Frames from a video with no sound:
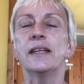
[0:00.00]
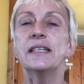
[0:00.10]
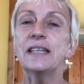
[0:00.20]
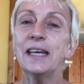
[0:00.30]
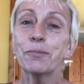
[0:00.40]

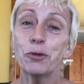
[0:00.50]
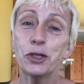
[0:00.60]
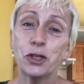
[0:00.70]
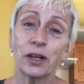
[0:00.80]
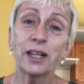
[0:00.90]
Today I'm going
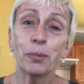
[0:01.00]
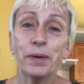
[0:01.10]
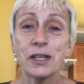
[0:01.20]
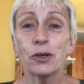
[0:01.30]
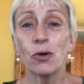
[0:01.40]
to do a little
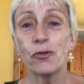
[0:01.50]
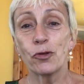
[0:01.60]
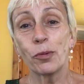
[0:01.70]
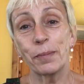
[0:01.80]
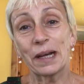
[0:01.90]
bit of
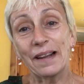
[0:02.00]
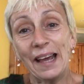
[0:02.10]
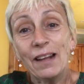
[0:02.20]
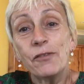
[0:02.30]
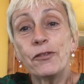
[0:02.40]
Robert
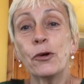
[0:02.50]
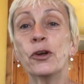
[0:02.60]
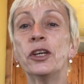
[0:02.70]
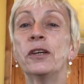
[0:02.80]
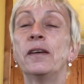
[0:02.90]
McLellan
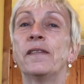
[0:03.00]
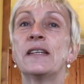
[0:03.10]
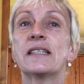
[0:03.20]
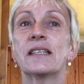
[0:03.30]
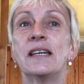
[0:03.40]
for you.
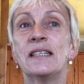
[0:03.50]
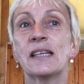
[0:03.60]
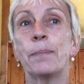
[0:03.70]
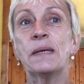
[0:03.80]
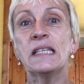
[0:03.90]
This is
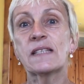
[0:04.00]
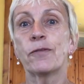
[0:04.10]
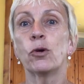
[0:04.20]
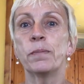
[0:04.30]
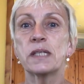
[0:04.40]
a piece
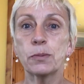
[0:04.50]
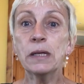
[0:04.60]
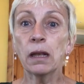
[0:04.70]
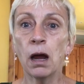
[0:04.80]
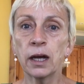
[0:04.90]
from
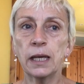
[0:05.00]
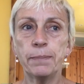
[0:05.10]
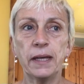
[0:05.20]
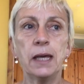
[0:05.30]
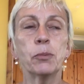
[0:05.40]
Sweet Largie
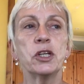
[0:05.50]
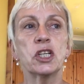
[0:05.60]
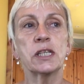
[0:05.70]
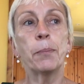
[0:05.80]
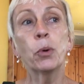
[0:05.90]
Bay, which
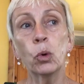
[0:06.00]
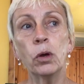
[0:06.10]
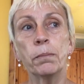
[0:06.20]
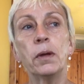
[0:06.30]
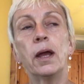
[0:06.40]
is a
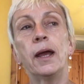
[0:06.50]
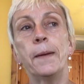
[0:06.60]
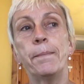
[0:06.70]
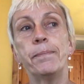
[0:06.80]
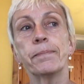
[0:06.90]
poem
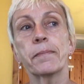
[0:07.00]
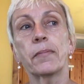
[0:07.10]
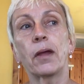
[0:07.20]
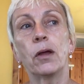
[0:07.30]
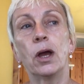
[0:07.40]

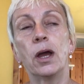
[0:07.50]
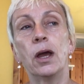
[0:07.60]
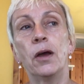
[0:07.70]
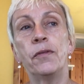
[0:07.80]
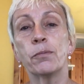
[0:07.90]

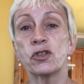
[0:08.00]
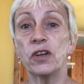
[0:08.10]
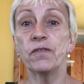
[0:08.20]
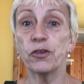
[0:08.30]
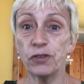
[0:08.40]
that was
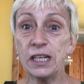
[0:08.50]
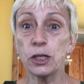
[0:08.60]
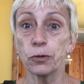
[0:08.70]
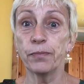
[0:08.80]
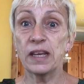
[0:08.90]
written for
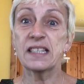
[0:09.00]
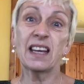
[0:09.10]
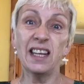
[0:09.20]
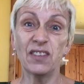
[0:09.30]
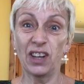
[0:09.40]
radio. It's
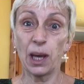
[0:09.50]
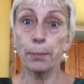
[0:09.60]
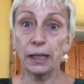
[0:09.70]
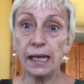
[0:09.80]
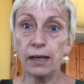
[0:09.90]
kind of like a
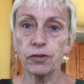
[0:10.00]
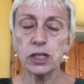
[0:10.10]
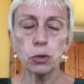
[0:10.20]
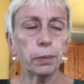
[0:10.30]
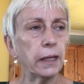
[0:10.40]
play, a
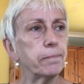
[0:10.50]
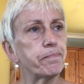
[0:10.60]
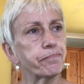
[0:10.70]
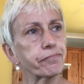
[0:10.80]
radio play.